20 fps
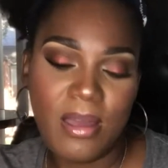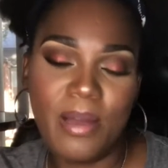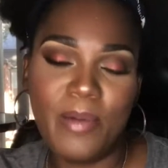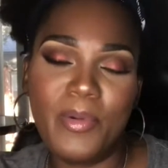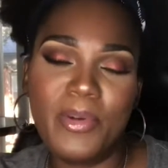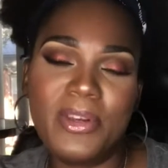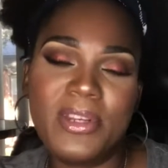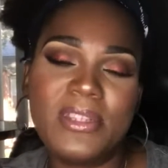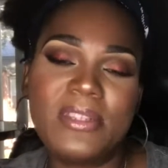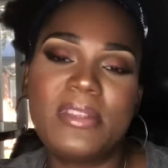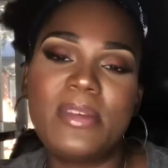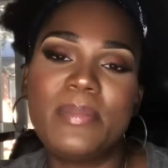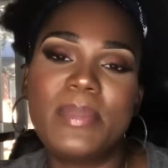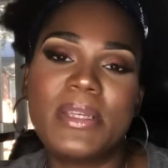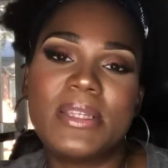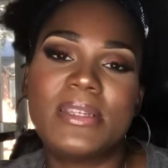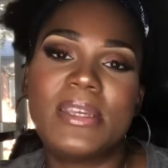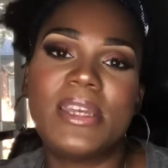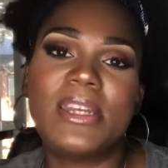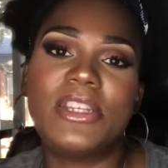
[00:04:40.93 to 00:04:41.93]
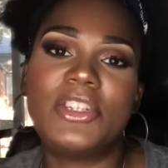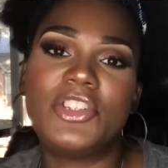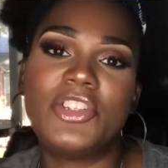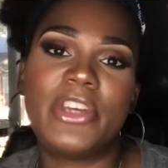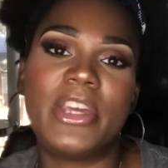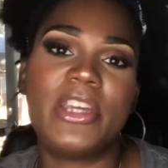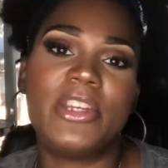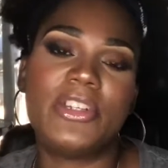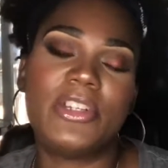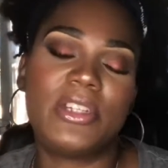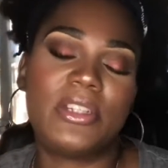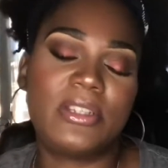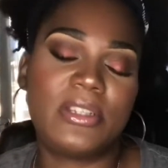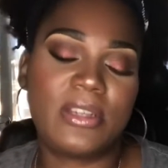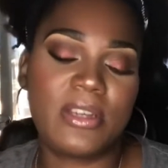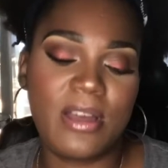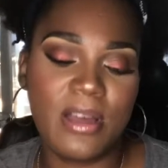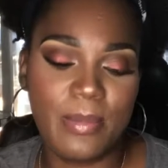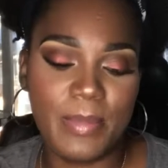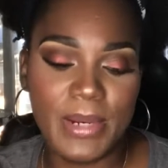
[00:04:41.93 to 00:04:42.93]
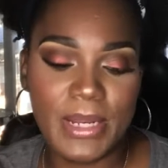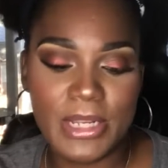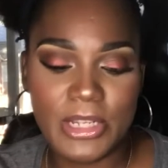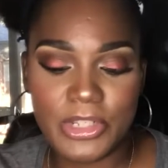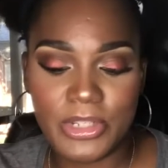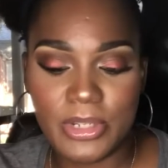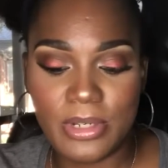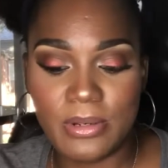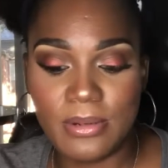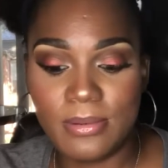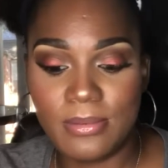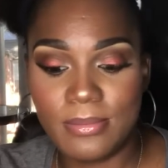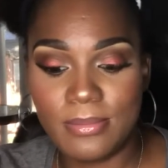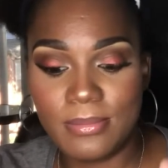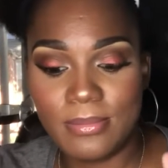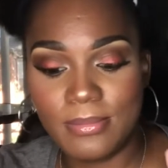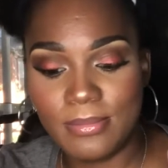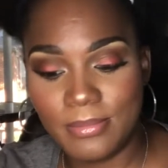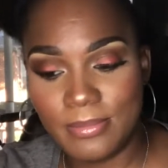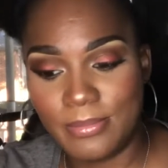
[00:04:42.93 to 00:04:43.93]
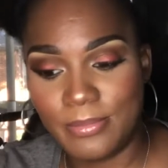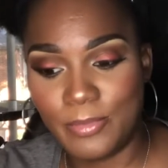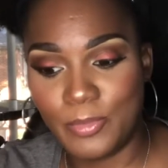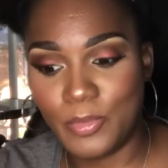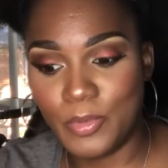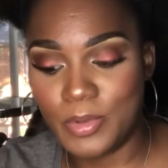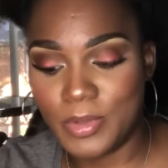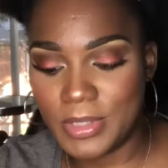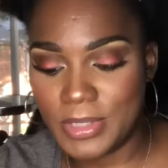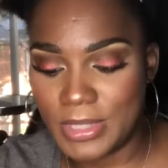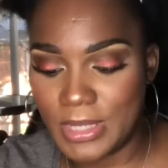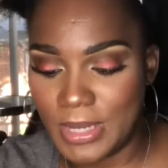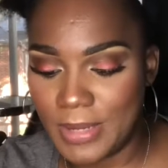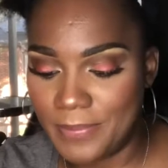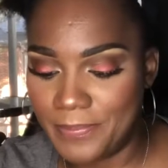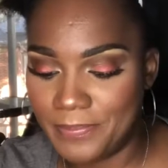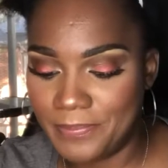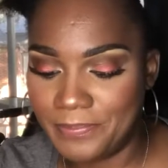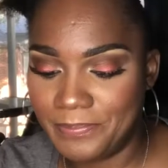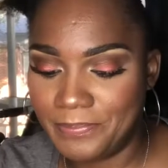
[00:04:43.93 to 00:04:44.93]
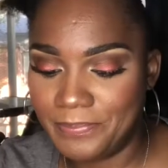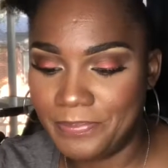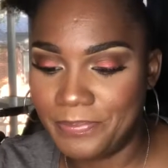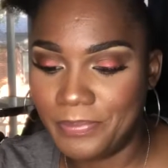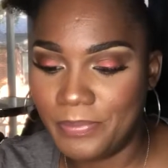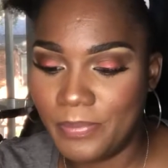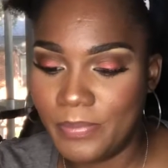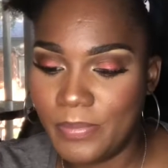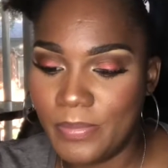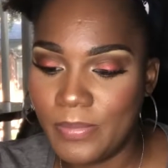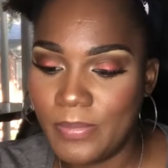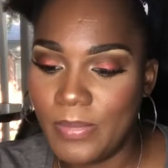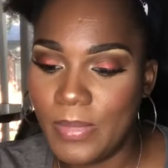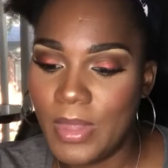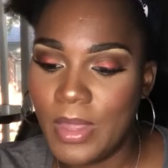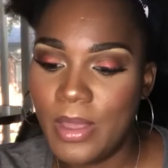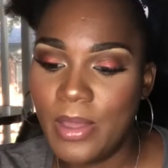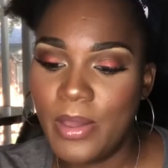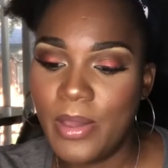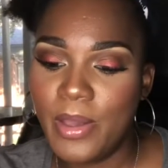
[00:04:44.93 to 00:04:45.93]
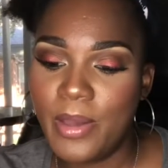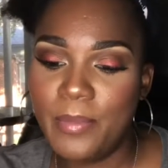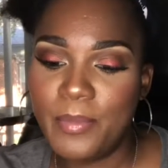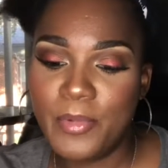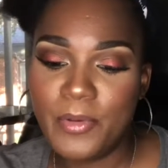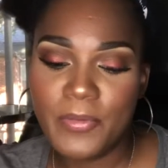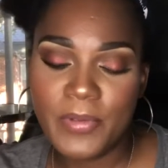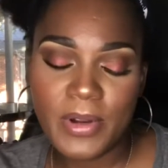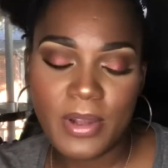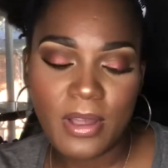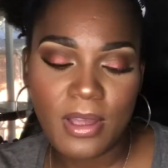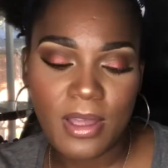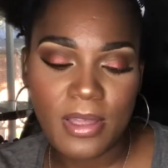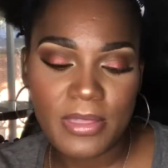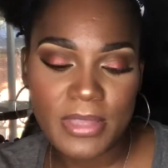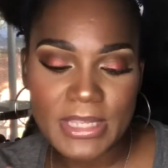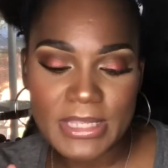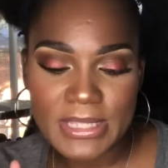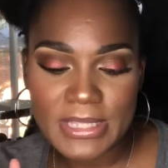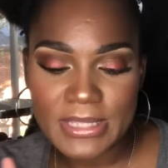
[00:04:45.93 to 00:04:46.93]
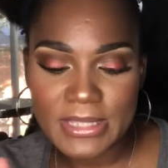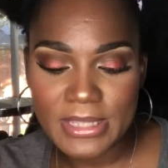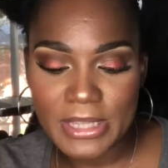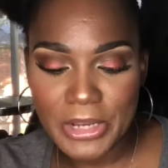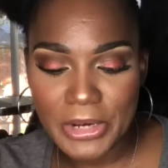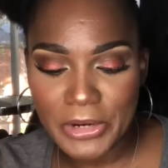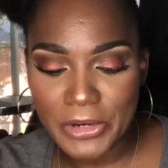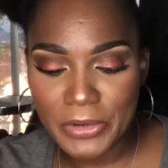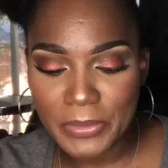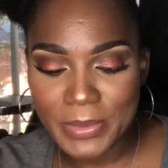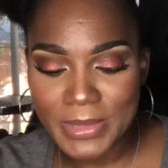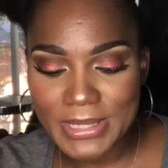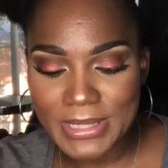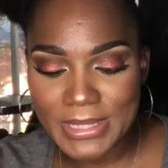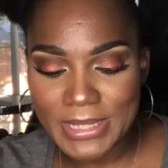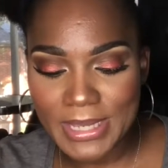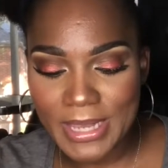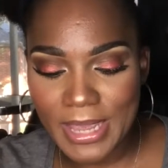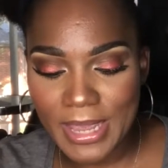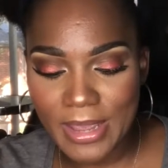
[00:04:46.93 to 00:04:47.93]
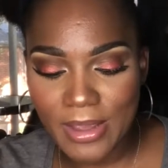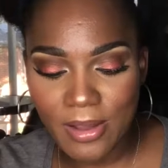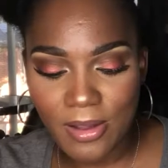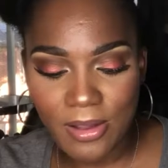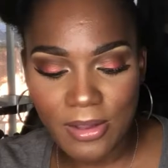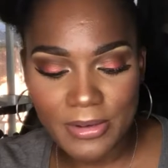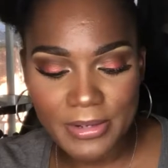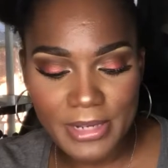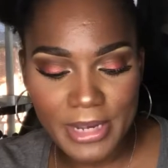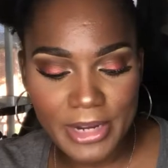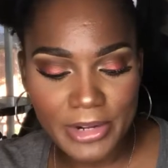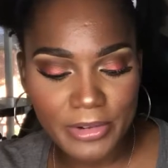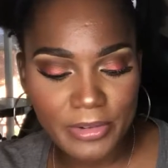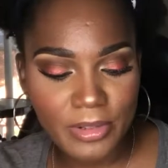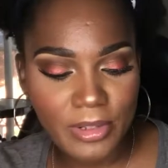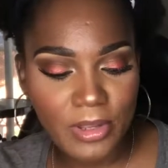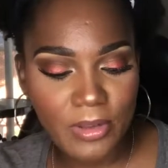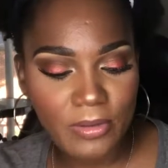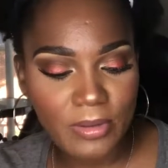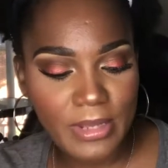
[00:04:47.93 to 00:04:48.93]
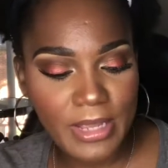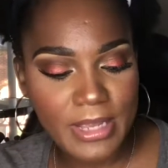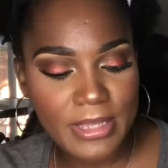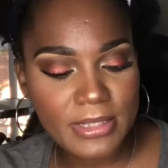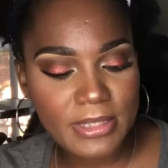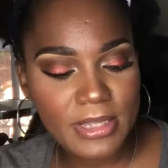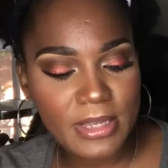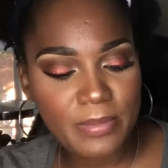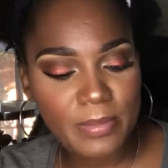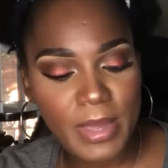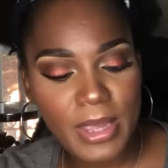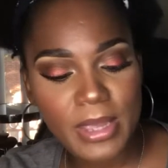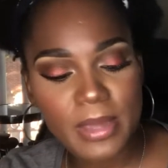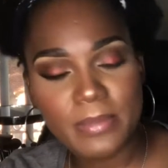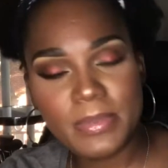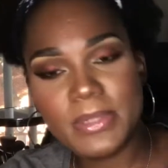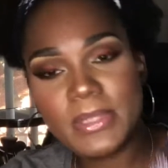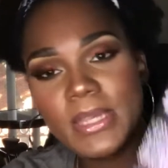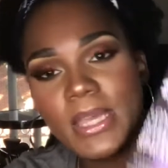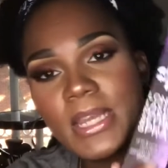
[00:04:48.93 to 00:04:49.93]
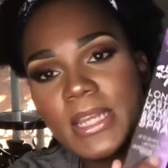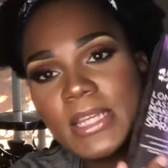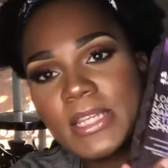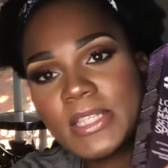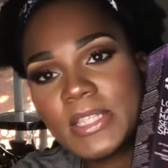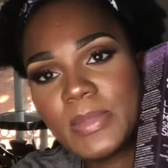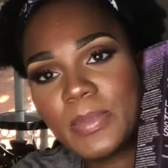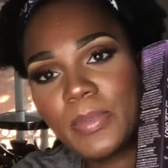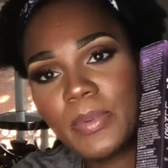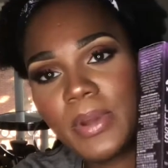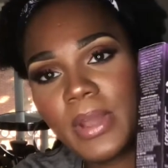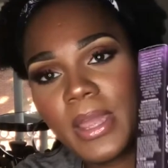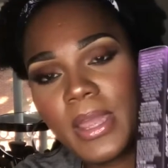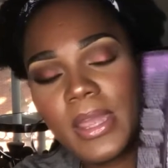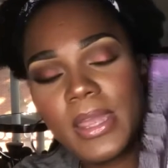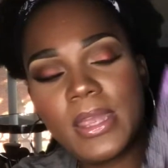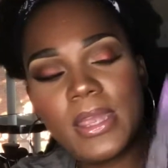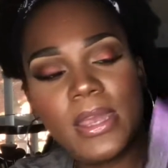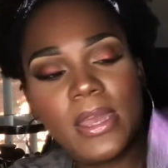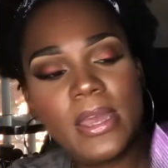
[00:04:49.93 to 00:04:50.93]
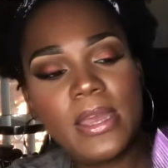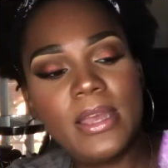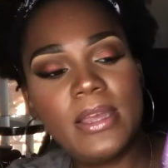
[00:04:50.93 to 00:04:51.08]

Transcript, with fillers: I want to say my skin is changing to combination. We'll see. Moving on, this is the Urban Decay All Nighter Long Lasting Makeup Setting Spray.